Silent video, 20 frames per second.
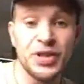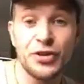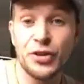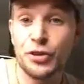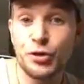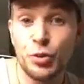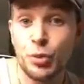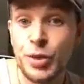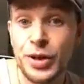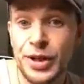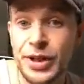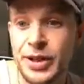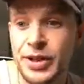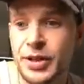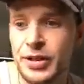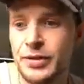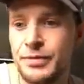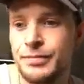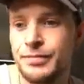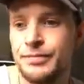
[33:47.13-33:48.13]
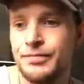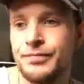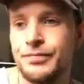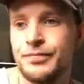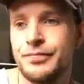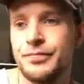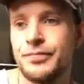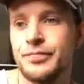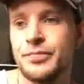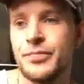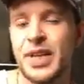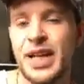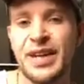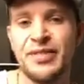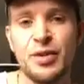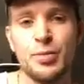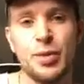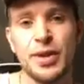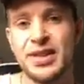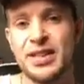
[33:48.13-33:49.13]
It doesn't work.
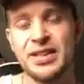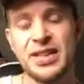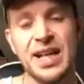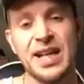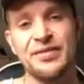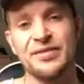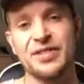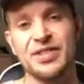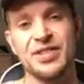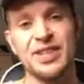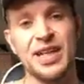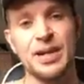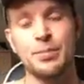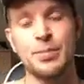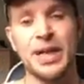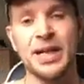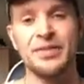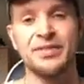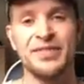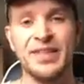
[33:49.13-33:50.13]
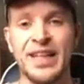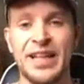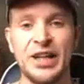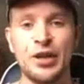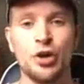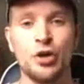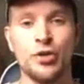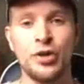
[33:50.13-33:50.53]
Everybody's left sat back feeling